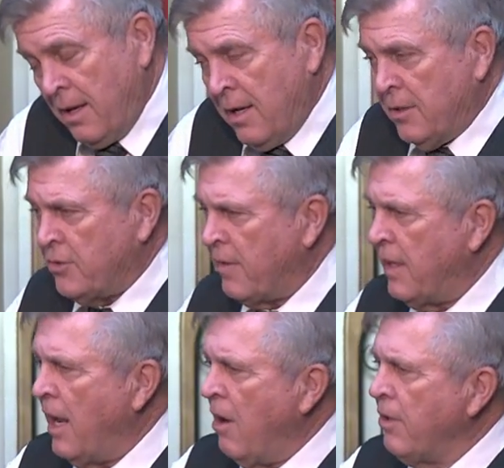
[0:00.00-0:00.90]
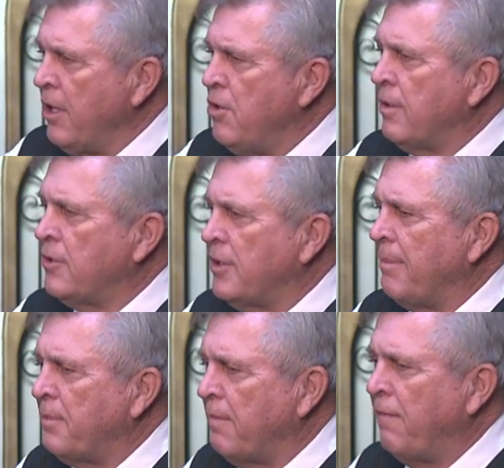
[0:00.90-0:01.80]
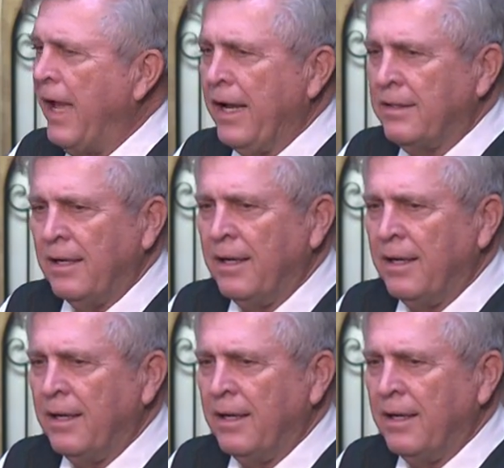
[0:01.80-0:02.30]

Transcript: So then, how can you accept the fact